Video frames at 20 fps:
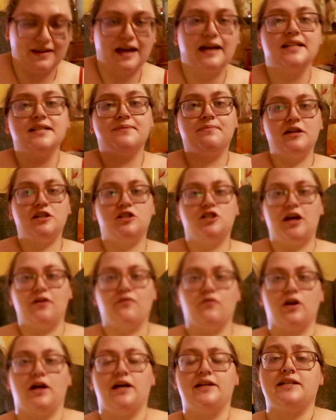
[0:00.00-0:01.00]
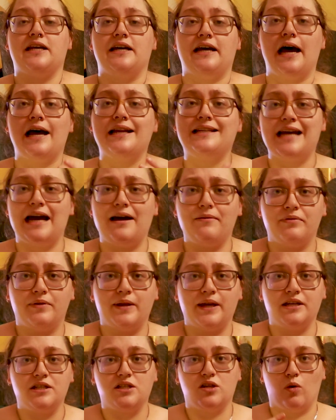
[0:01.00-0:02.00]
that's my general idea. Adapt
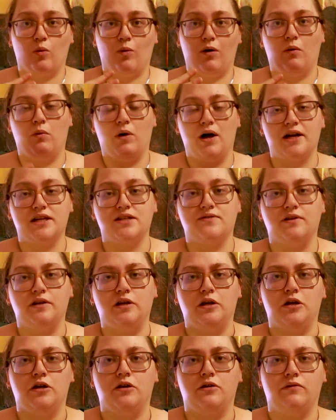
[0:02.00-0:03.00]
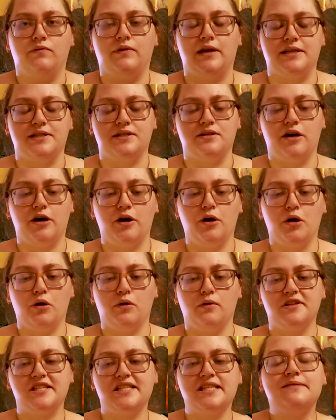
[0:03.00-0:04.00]
things to what works for you. There's
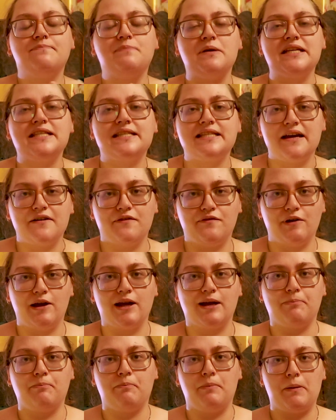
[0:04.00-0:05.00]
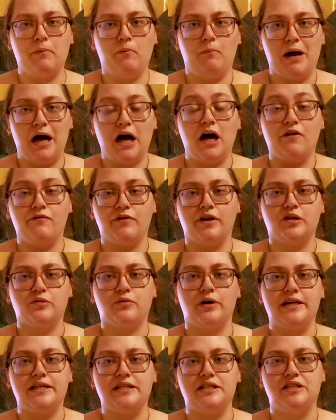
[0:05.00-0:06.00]
no specific
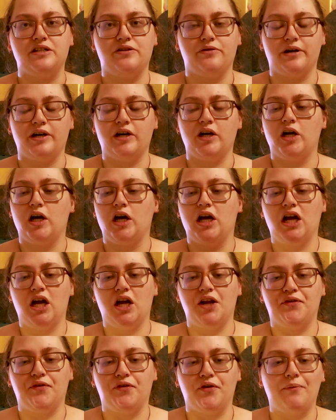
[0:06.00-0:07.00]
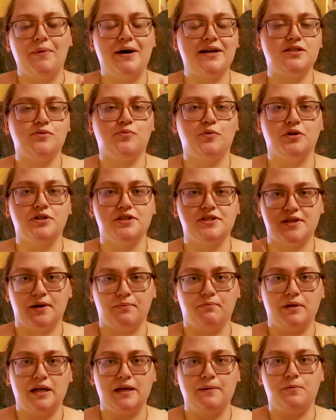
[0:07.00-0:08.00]
perfect way to do it. No matter what
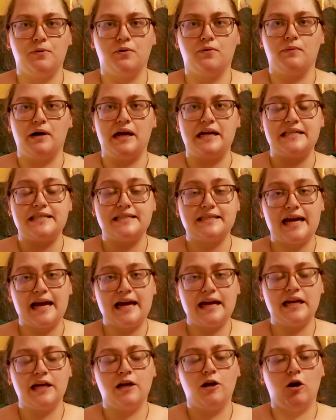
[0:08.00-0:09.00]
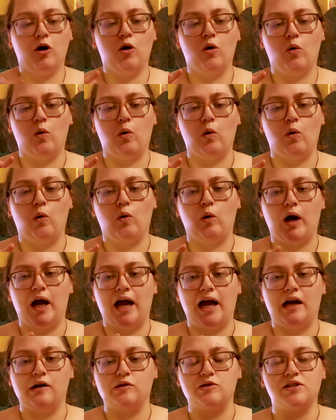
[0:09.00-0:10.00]
some people might say, or
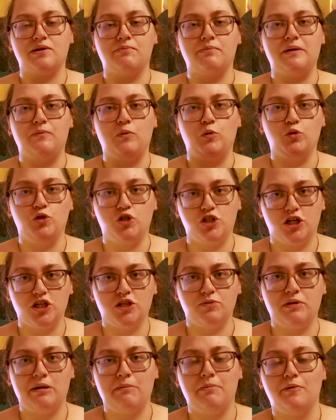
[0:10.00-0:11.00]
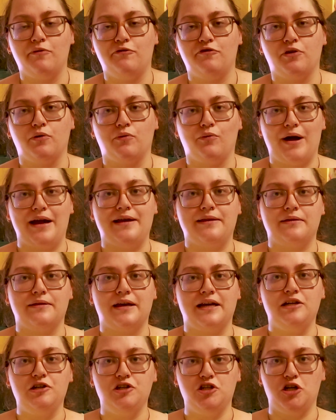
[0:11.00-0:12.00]
how some people judge people for the way that
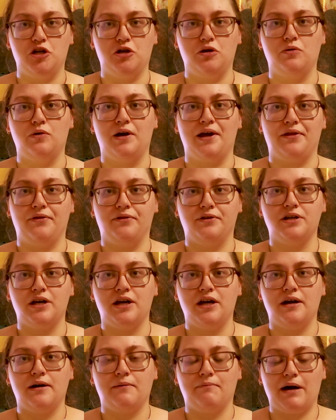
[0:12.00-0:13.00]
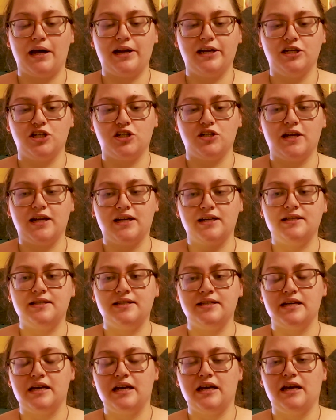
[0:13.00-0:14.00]
they do and manage
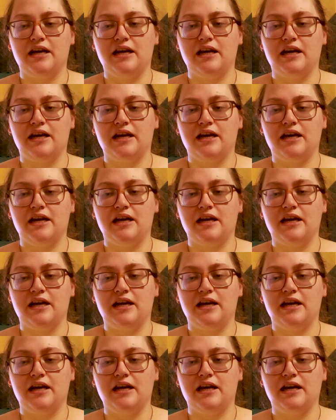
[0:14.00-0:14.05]
things,